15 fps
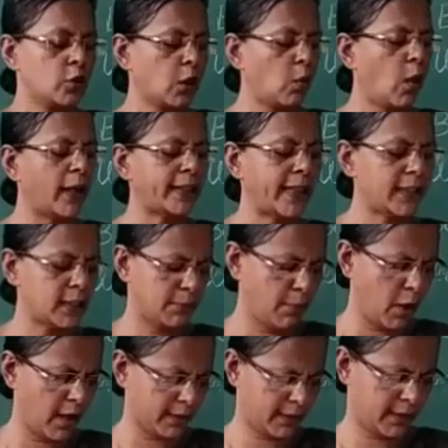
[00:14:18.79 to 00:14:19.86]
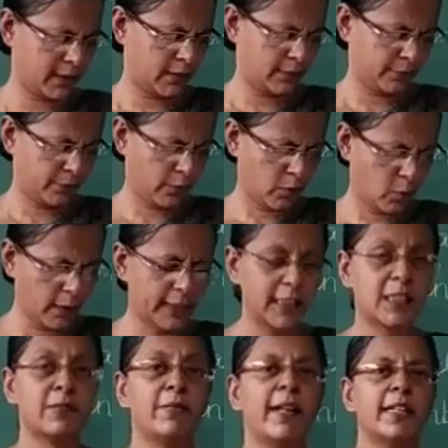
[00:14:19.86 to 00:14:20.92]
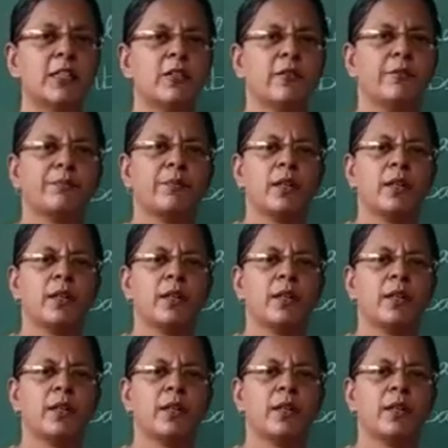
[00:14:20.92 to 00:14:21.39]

So what is mass? What is weight?